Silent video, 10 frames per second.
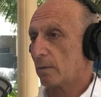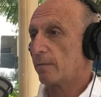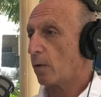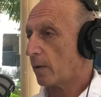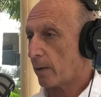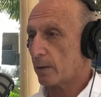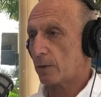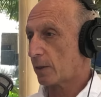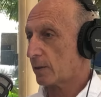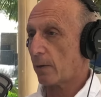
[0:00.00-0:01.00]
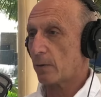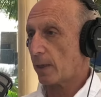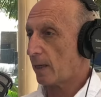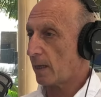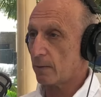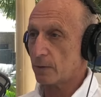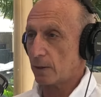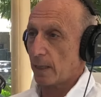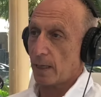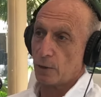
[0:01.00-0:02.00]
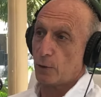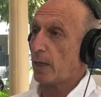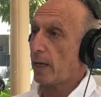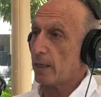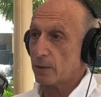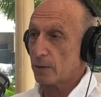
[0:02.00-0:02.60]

4 hours, 6 hours, 8 hours a day, 2 days,